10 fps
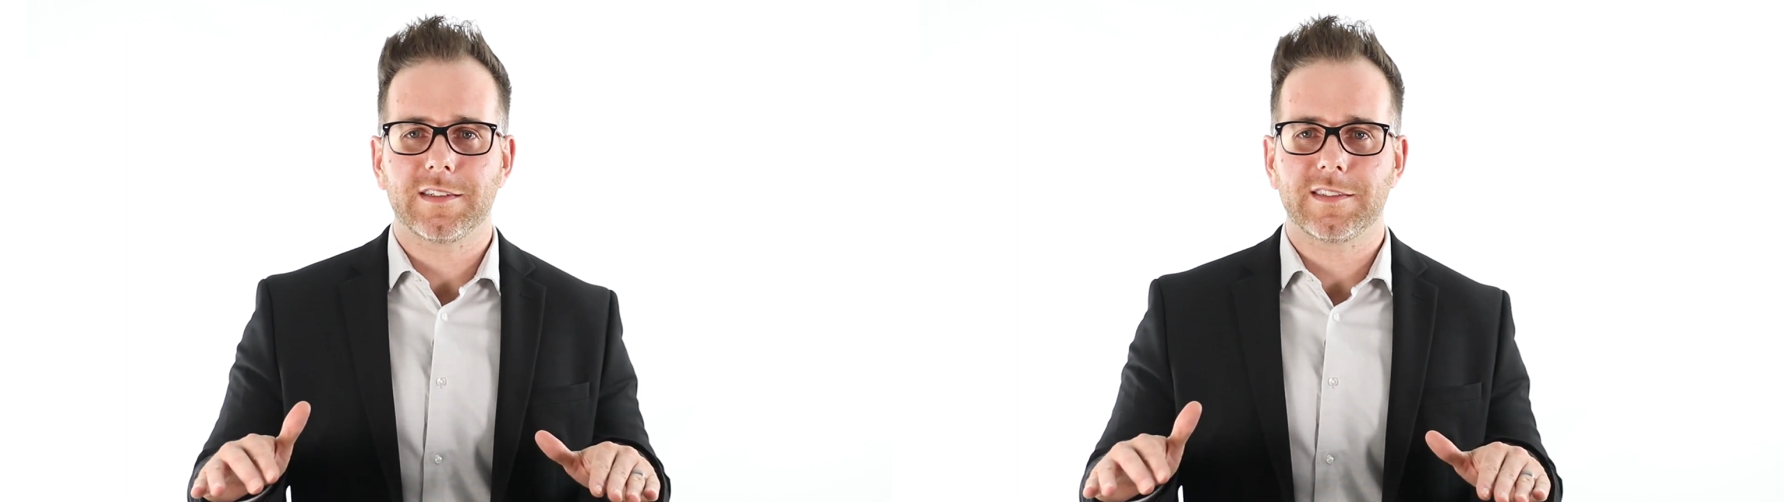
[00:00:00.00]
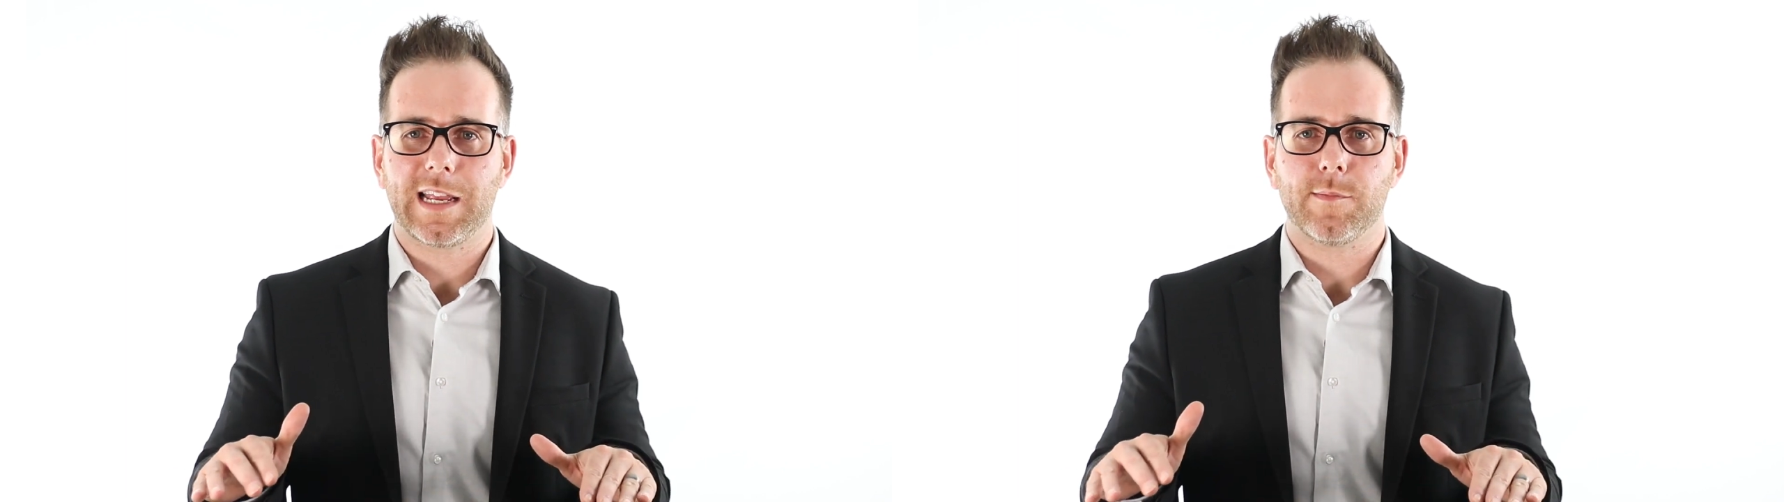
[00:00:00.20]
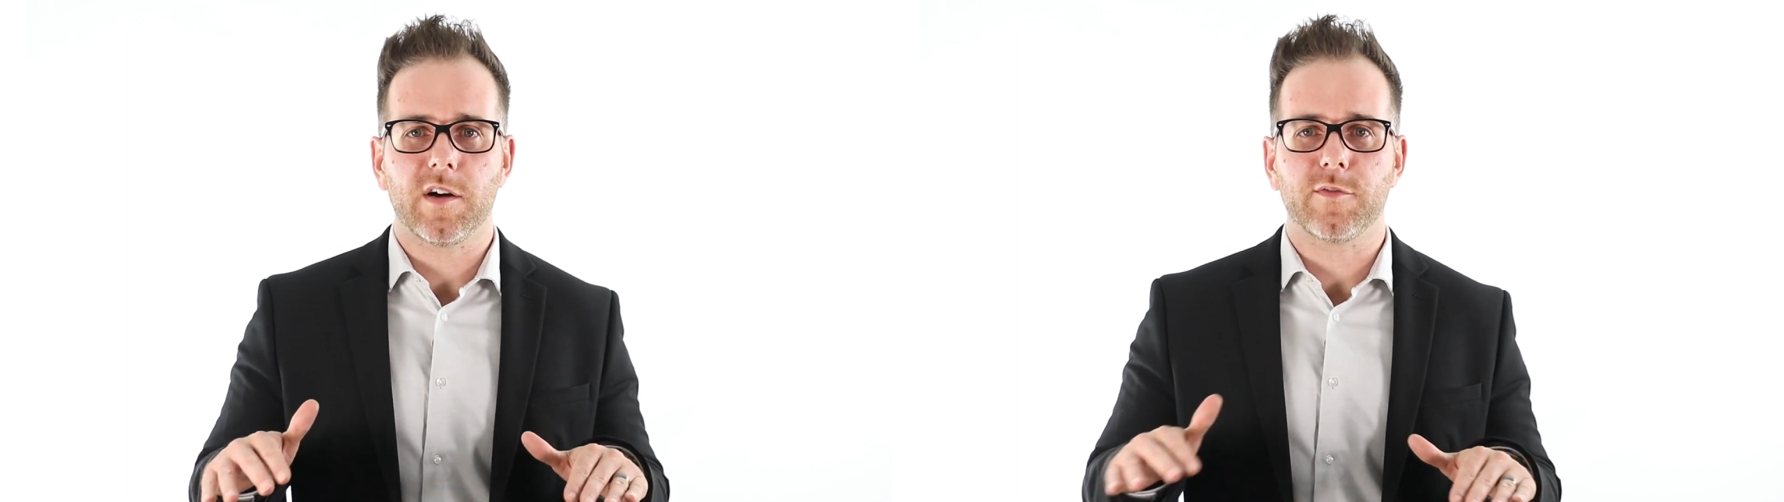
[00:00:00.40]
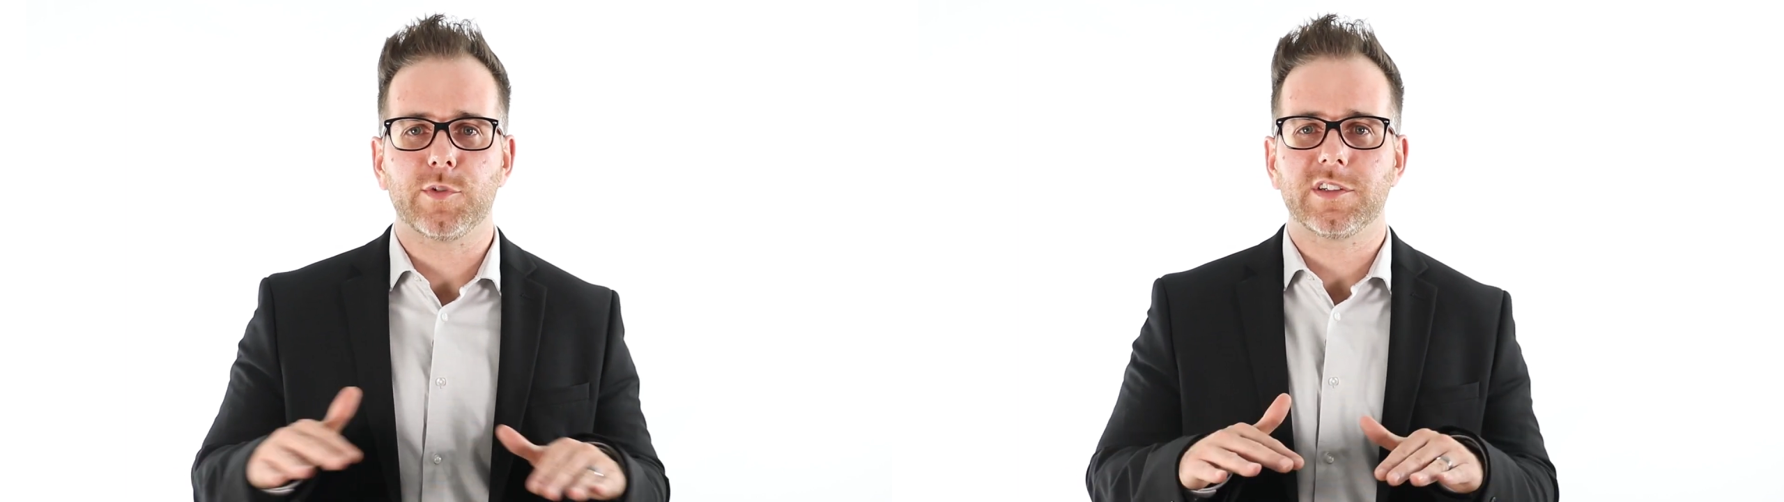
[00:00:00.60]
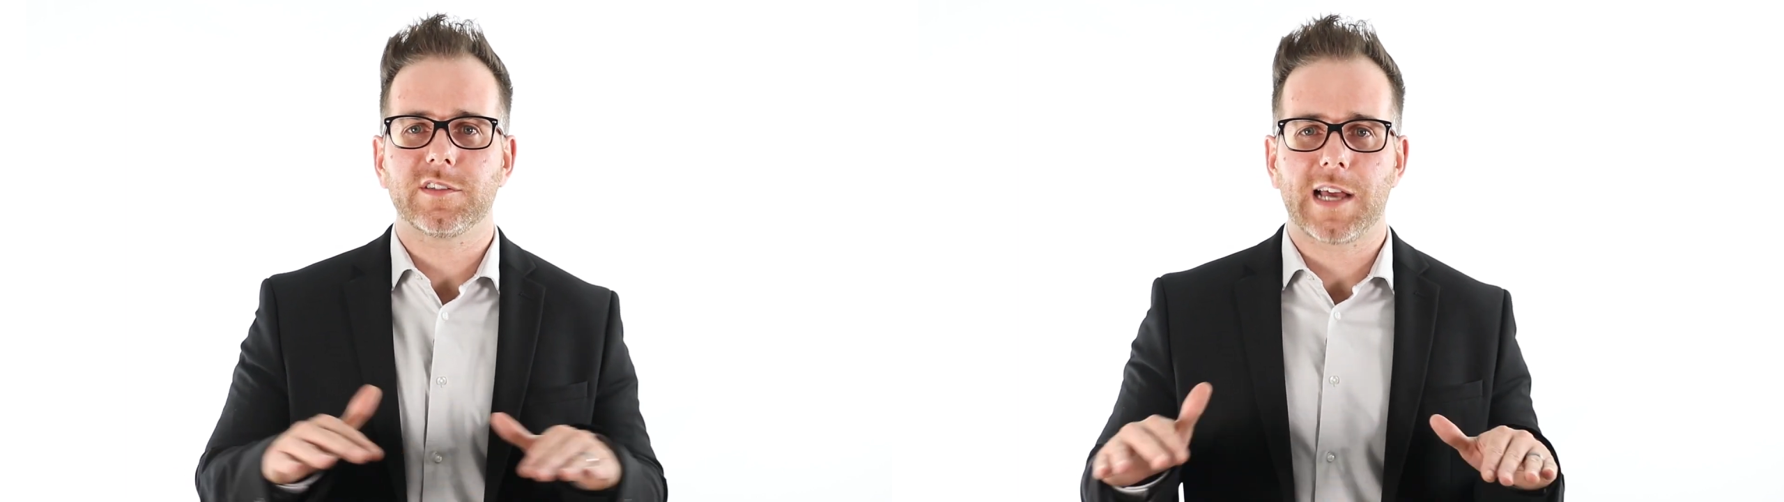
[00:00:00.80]
the same of,
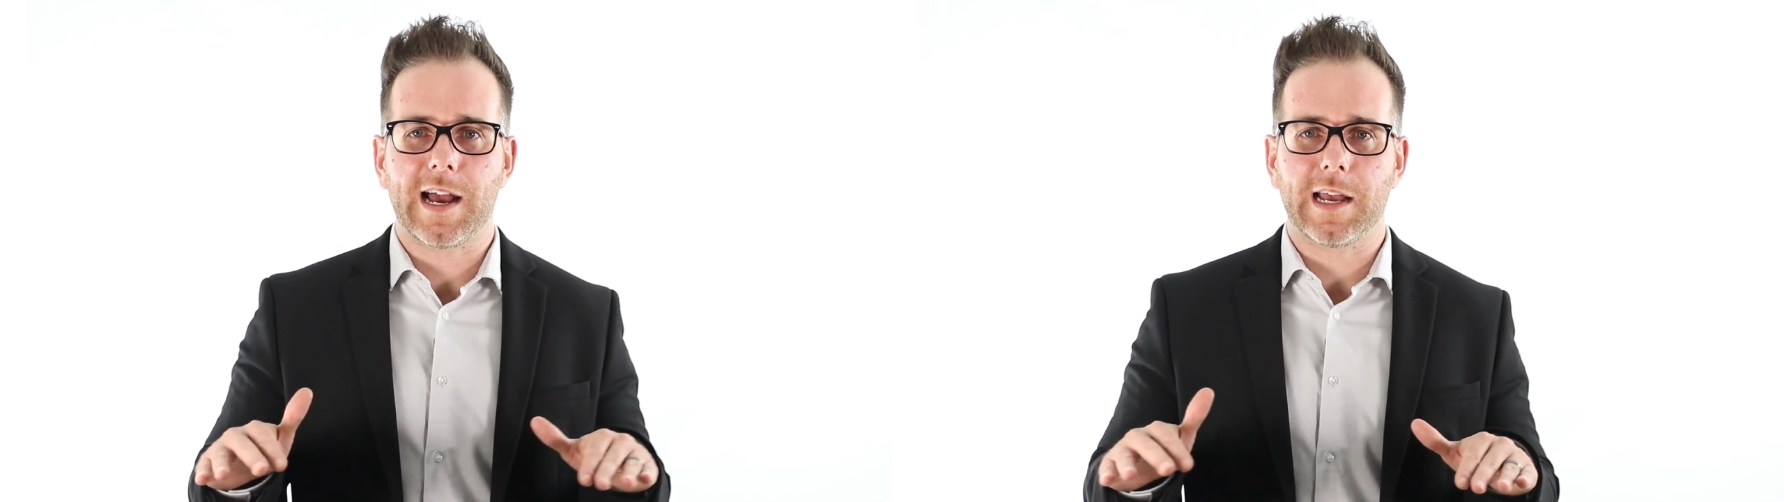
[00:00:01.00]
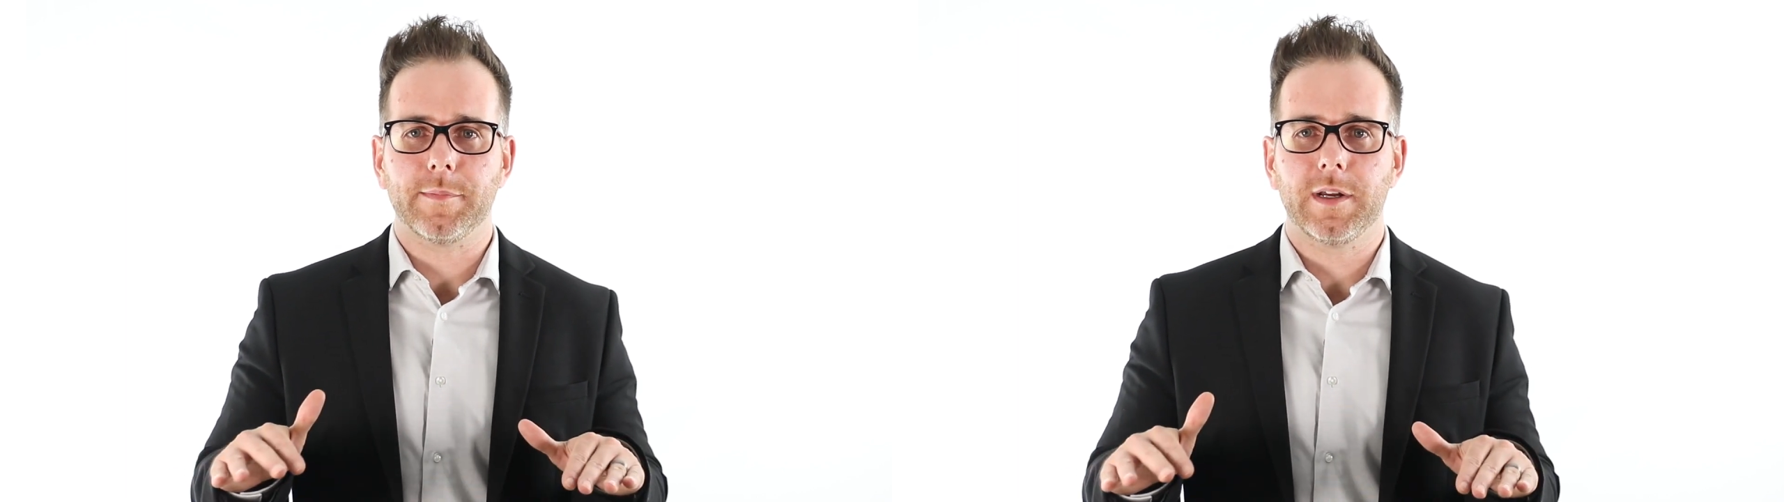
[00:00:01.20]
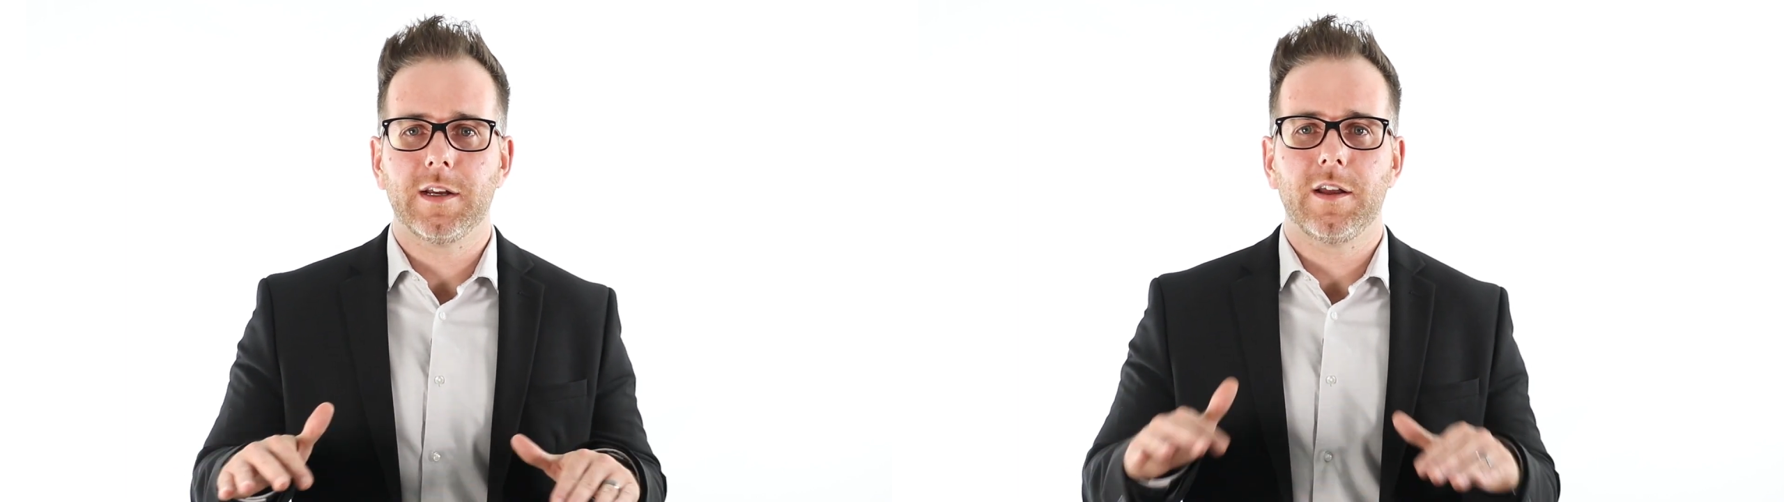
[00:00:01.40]
which is time.